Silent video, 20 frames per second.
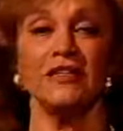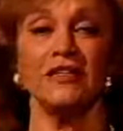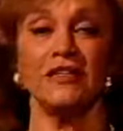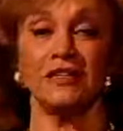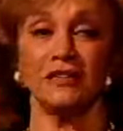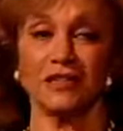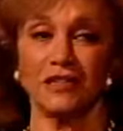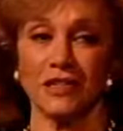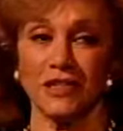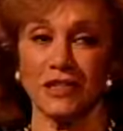
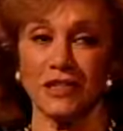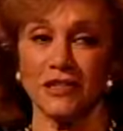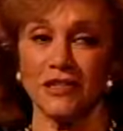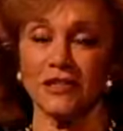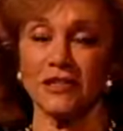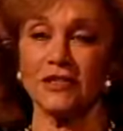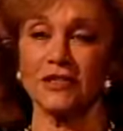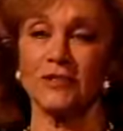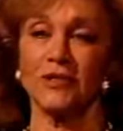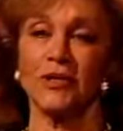is the
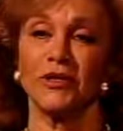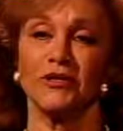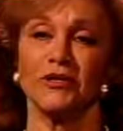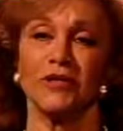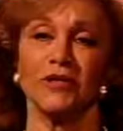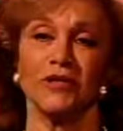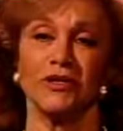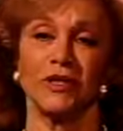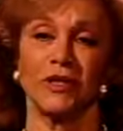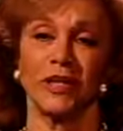easiest way to
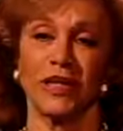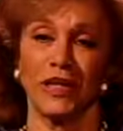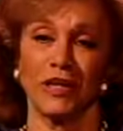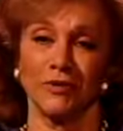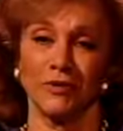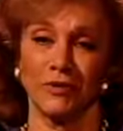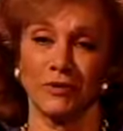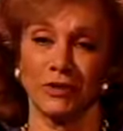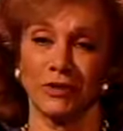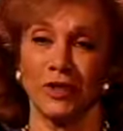learn a
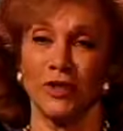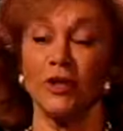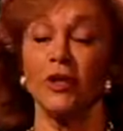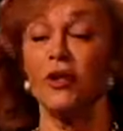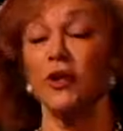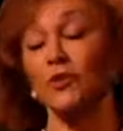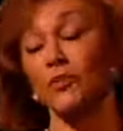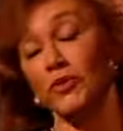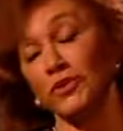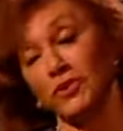language.
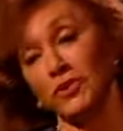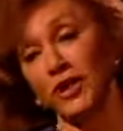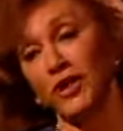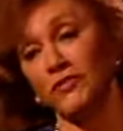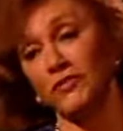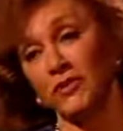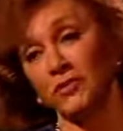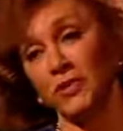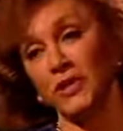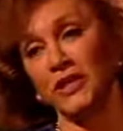But you have
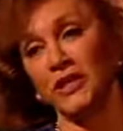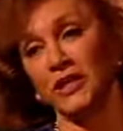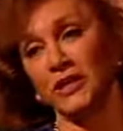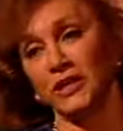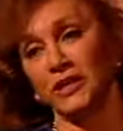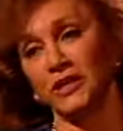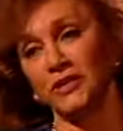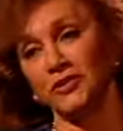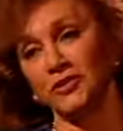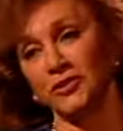to be in the
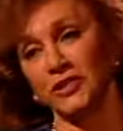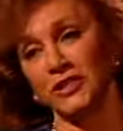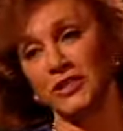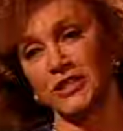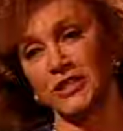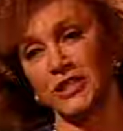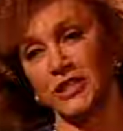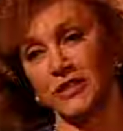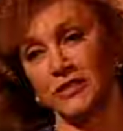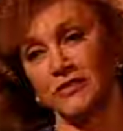country
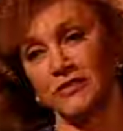itself.